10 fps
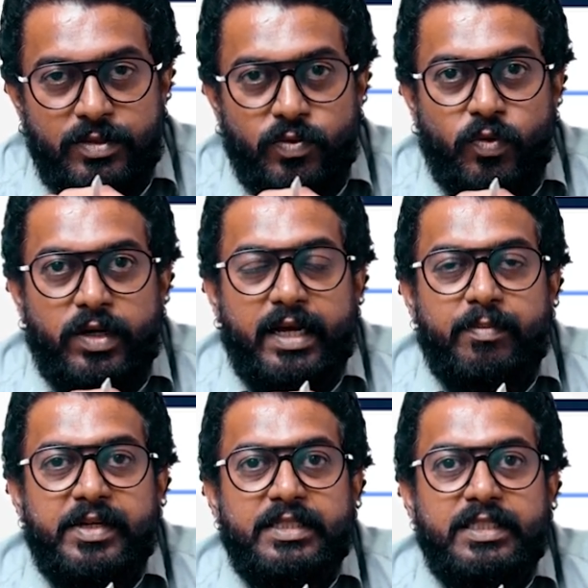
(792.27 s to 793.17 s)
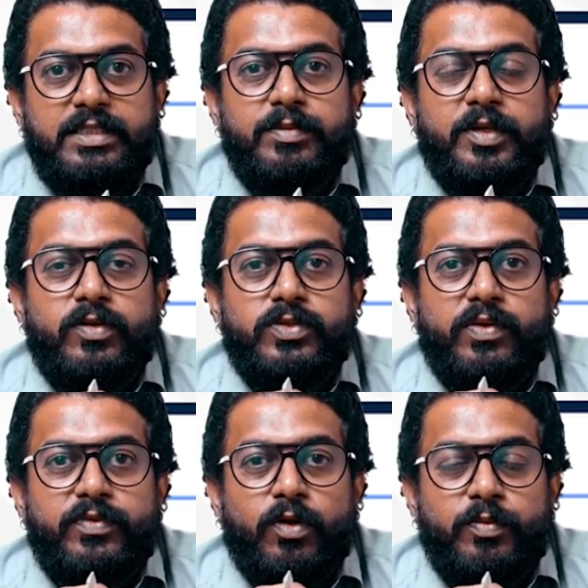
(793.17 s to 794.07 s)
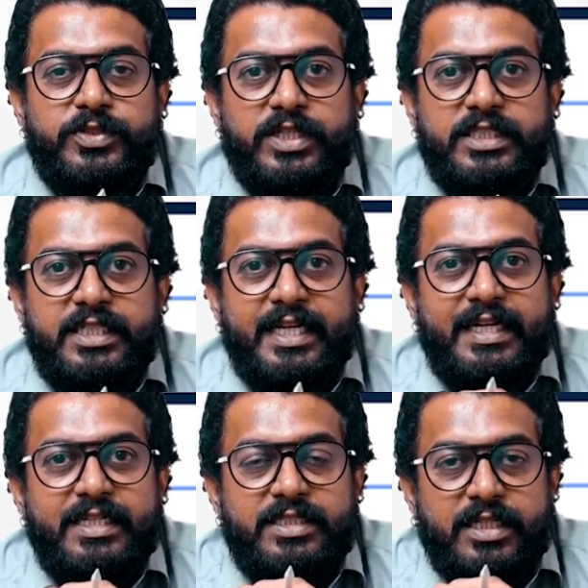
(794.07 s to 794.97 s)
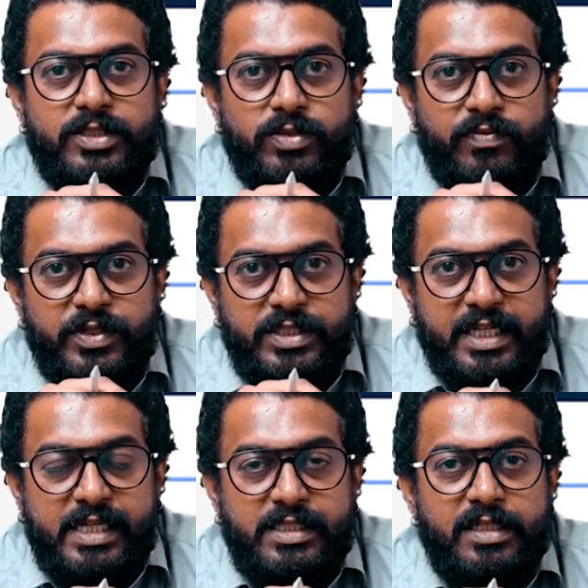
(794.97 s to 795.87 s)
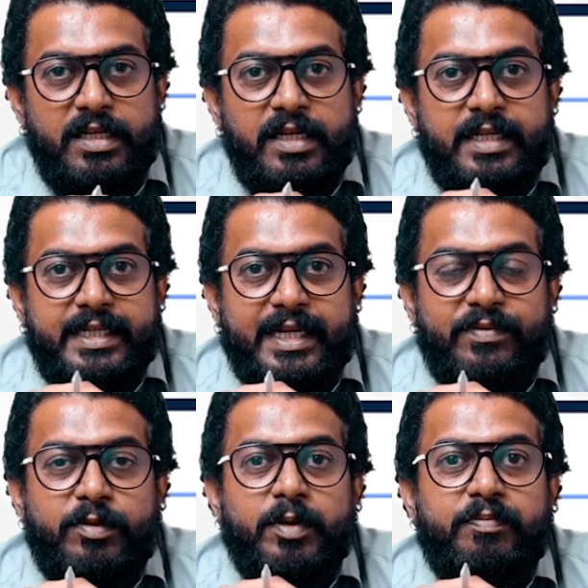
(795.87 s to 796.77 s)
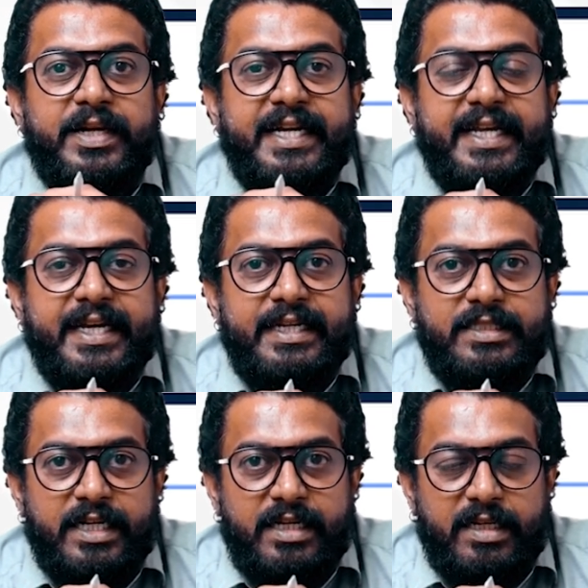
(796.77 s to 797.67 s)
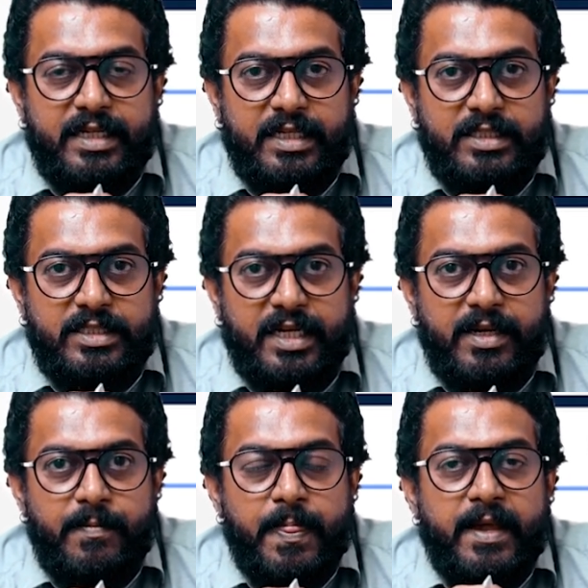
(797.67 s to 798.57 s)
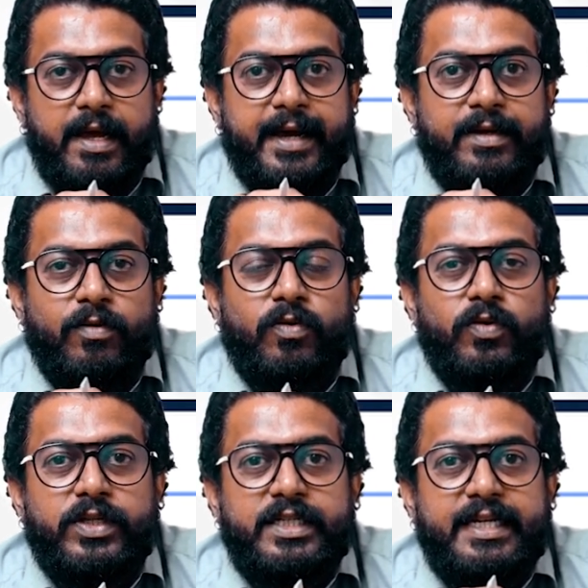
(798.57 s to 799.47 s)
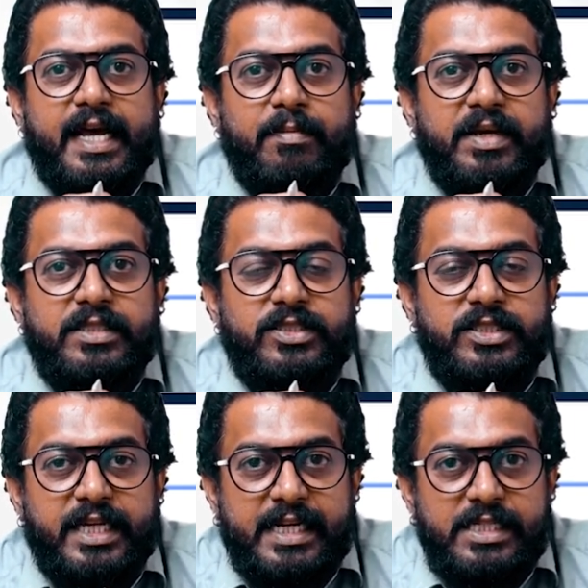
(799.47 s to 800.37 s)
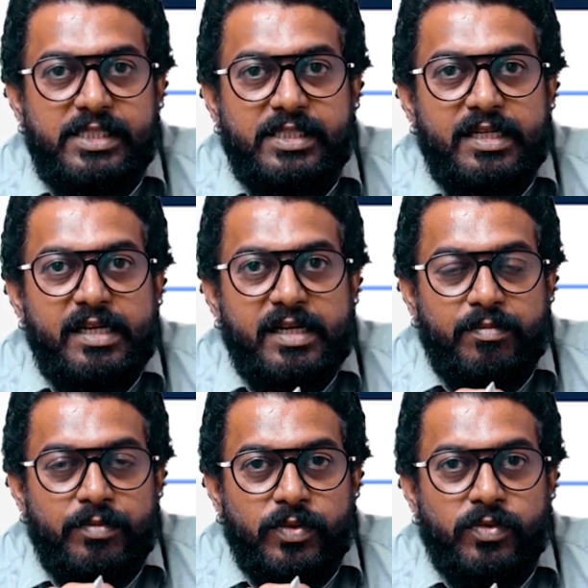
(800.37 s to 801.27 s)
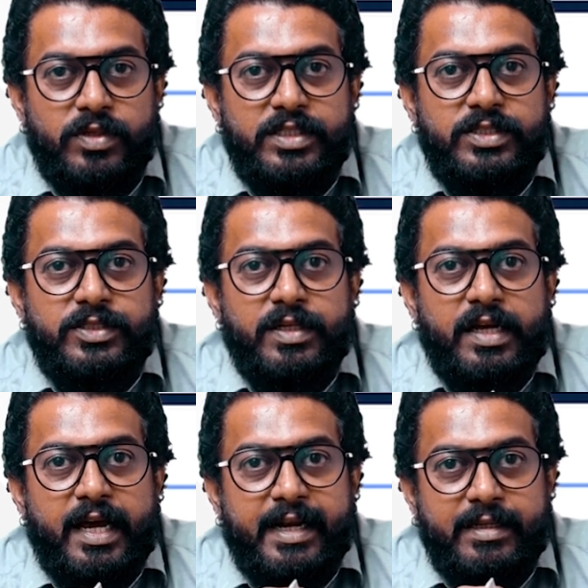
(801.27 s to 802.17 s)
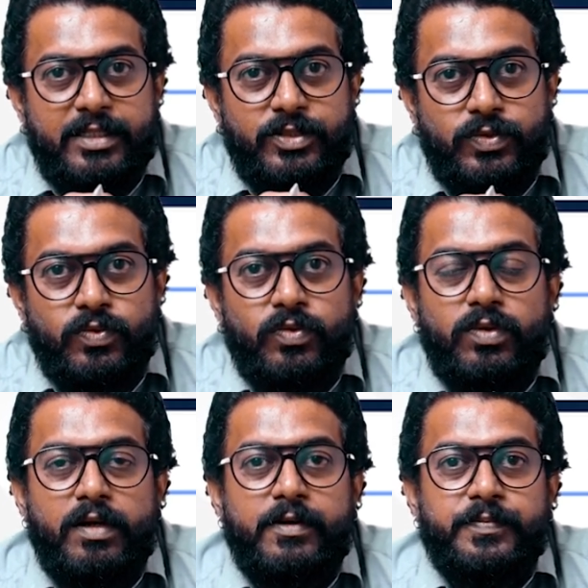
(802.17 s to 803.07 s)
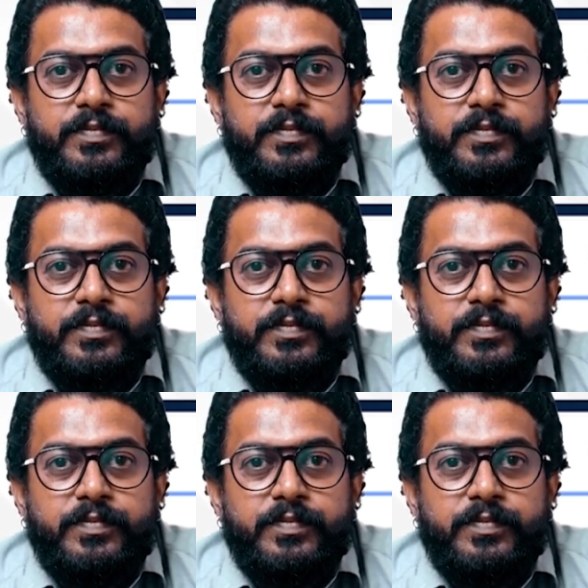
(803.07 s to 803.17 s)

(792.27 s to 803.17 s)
So what happens is, because of the obstruction and destruction of the cells, there will be bleeding inside the intestine, and all the damaged cells, mucus and the stool